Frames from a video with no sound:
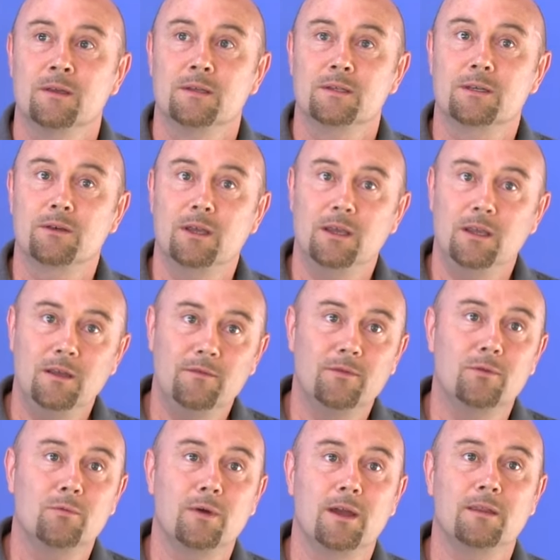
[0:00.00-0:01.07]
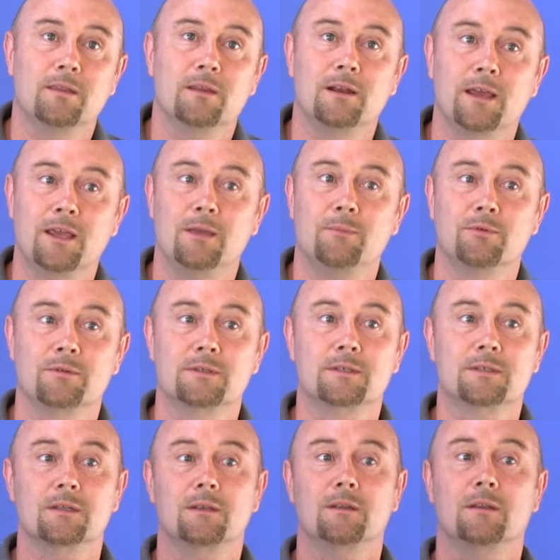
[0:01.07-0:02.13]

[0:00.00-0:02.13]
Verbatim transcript: So even when the labels